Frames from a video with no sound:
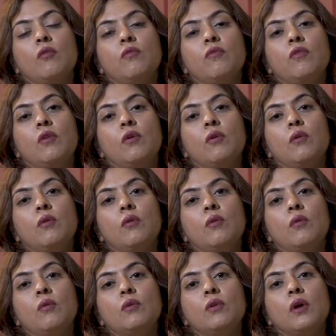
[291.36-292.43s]

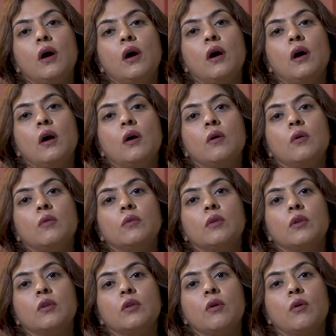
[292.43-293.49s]
flow down
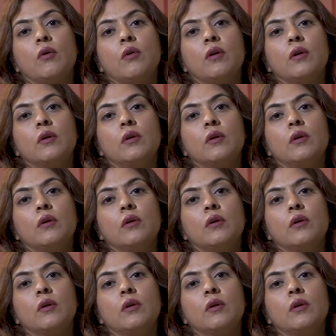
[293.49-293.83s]
in your